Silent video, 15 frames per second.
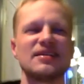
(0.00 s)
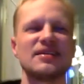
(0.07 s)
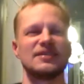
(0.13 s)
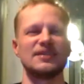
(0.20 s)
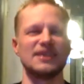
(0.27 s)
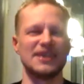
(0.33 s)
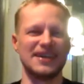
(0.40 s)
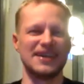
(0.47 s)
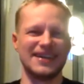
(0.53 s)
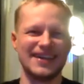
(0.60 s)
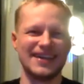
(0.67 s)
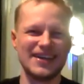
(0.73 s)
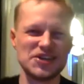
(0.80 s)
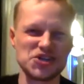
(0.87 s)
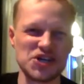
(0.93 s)
Uh,
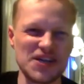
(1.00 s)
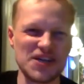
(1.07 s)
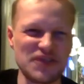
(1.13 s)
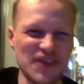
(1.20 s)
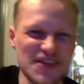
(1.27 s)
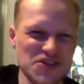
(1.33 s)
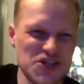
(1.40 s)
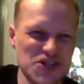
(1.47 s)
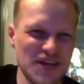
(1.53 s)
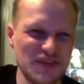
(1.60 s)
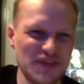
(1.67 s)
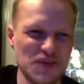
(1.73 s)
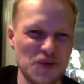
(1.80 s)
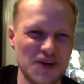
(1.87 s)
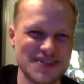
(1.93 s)
she definitely, she
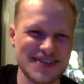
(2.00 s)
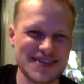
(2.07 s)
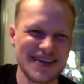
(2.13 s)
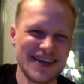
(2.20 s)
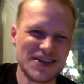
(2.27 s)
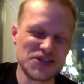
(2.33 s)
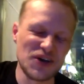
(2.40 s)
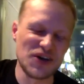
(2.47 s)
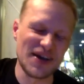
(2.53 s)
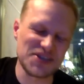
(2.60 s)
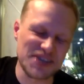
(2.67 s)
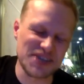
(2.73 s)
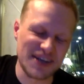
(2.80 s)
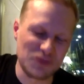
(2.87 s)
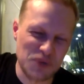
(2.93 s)
definitely wants. So
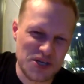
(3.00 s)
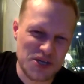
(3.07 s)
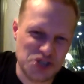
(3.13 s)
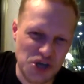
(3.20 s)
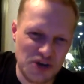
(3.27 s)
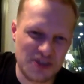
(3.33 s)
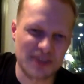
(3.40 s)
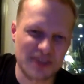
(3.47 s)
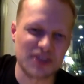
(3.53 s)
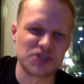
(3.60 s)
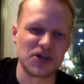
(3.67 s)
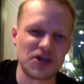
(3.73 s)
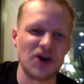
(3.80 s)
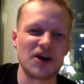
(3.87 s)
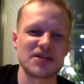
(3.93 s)
actually we joke that the
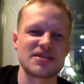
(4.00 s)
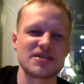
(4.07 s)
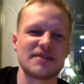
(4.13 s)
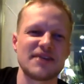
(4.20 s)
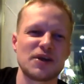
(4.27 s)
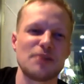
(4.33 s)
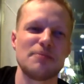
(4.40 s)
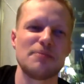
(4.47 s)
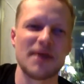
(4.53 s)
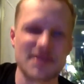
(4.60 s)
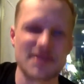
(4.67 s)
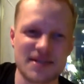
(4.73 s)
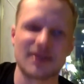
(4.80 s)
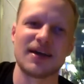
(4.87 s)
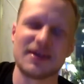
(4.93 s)
dog is living her
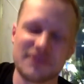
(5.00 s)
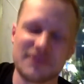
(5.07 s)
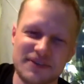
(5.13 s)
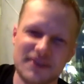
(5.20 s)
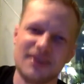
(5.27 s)
best life.